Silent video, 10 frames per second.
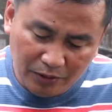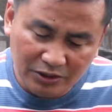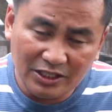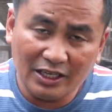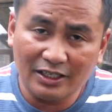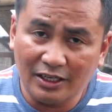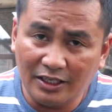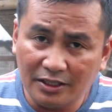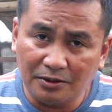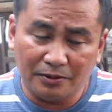broadtail
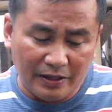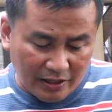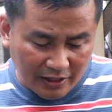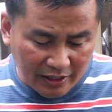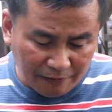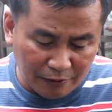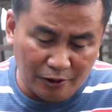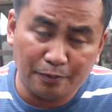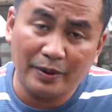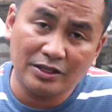calico oranda for
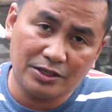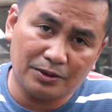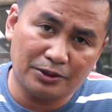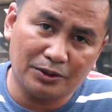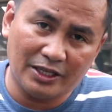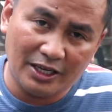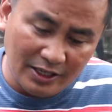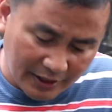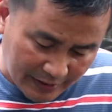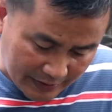our pet store
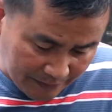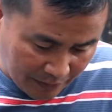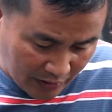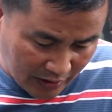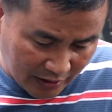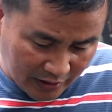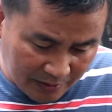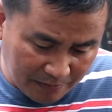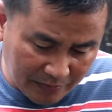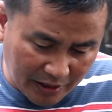today.
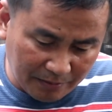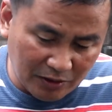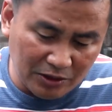And I'm